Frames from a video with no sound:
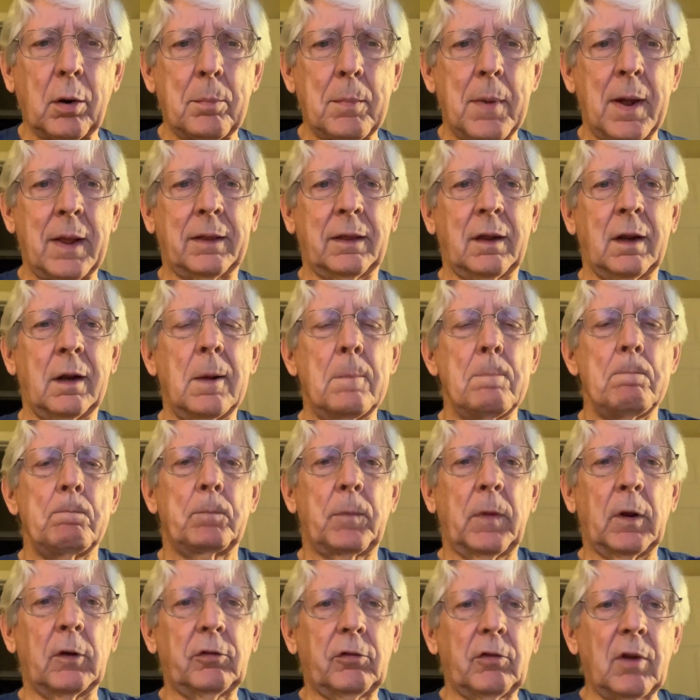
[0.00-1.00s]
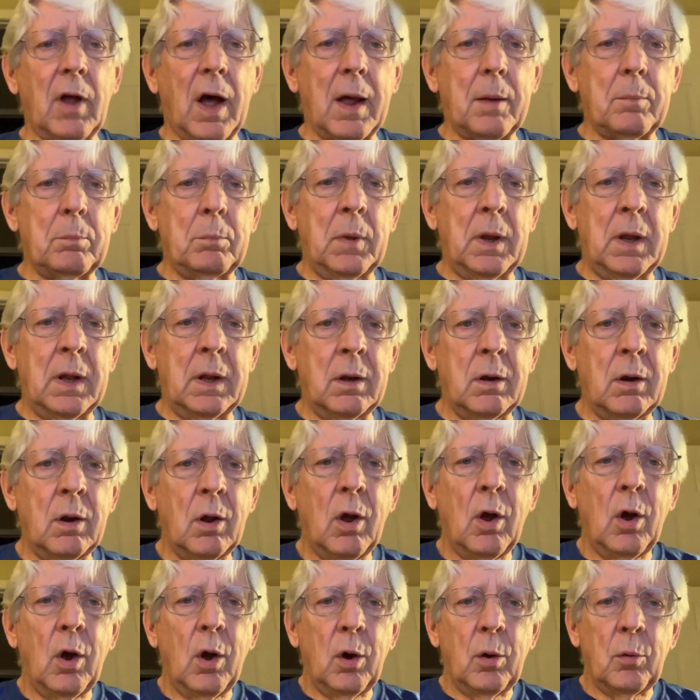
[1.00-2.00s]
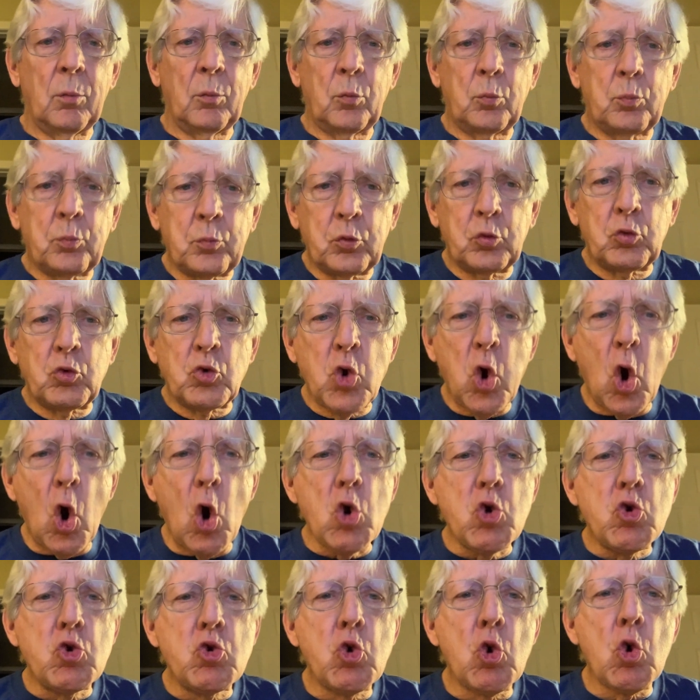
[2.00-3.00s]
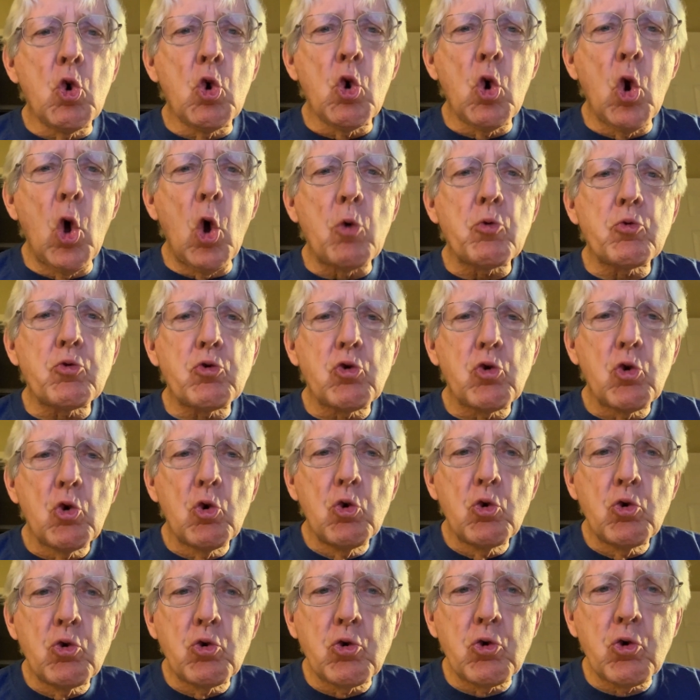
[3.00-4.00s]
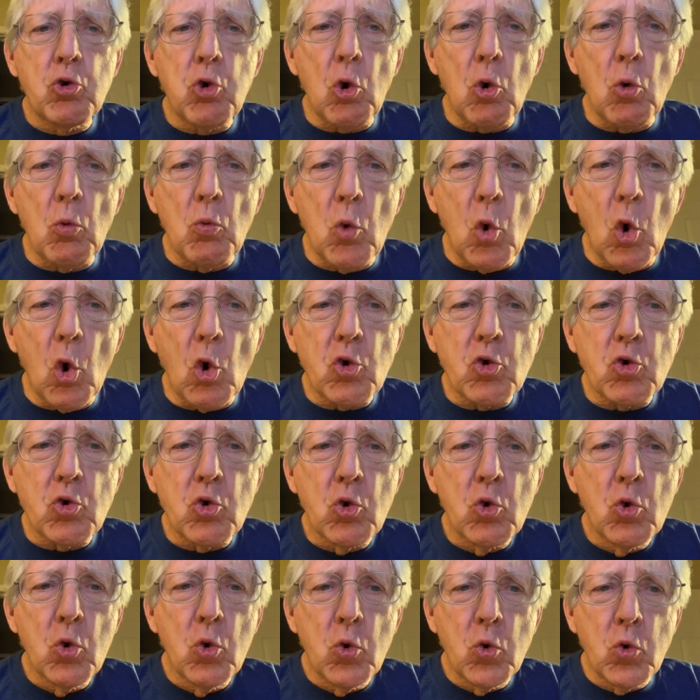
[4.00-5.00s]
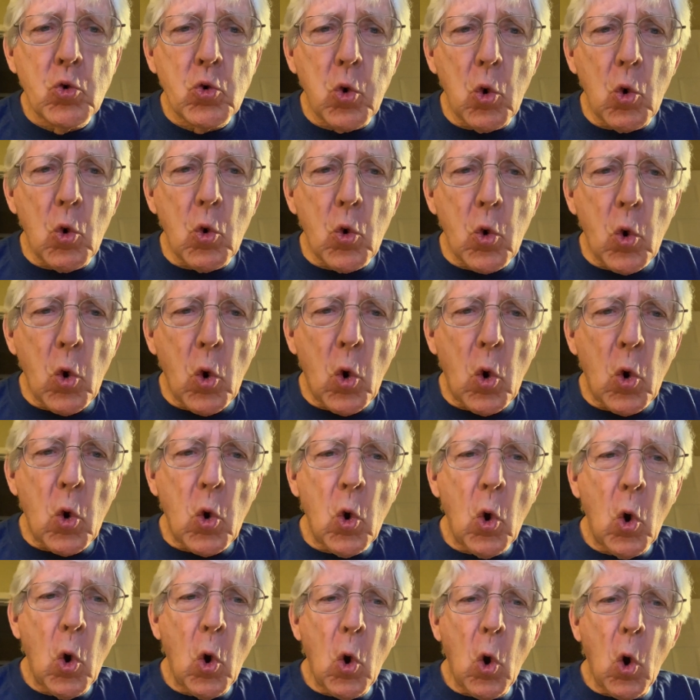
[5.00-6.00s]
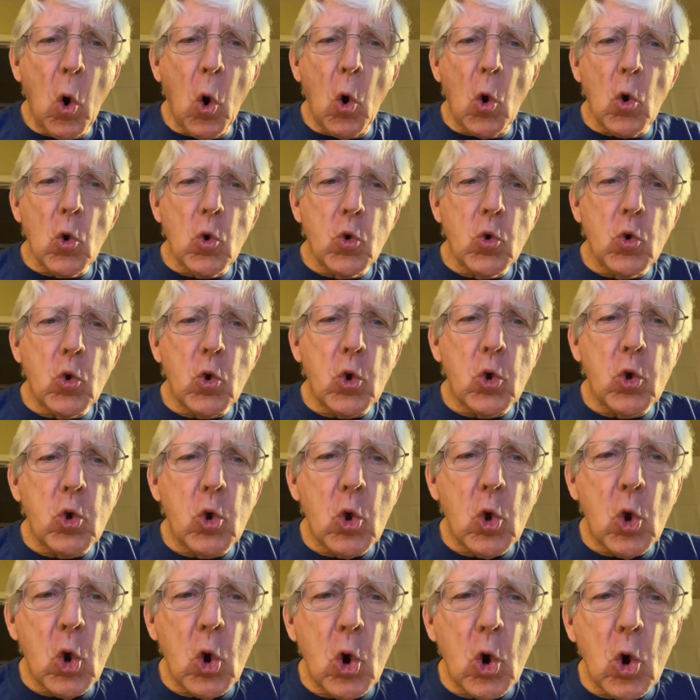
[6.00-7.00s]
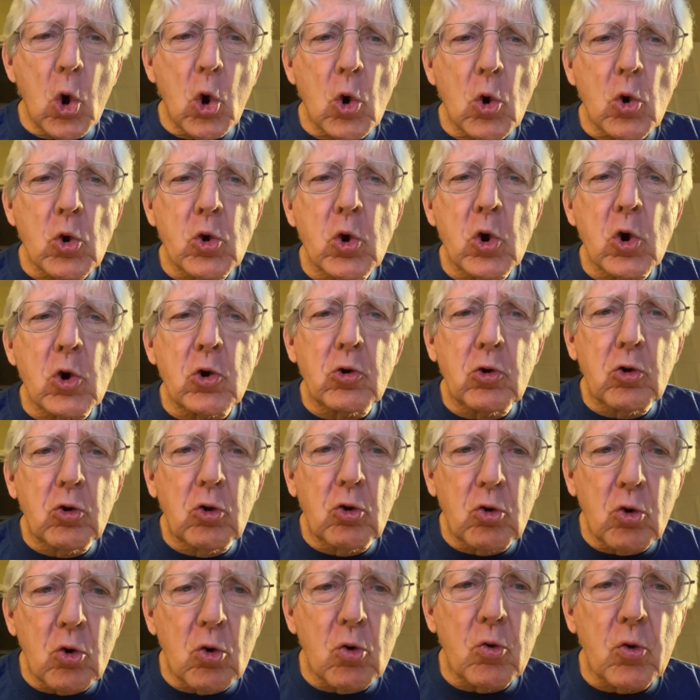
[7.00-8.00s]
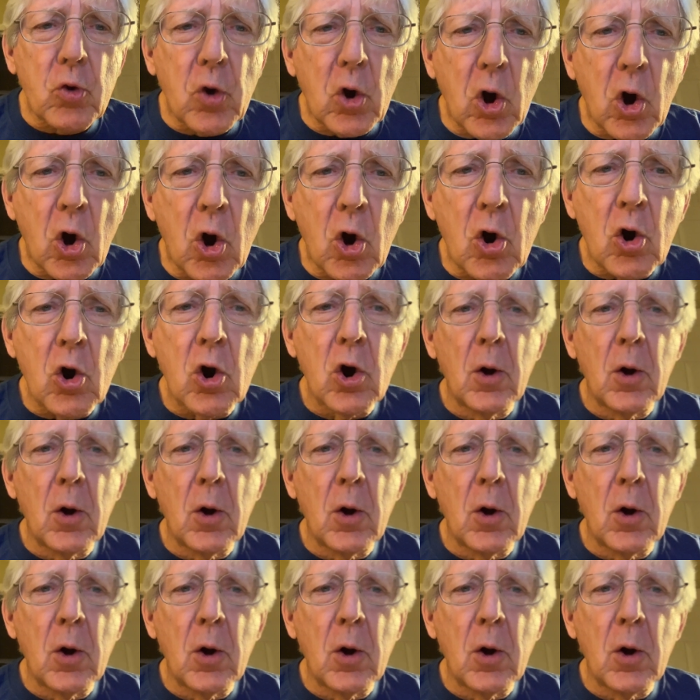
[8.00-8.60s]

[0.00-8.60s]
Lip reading: method does not mean tighten your lips so much so that hardly any air gets through there.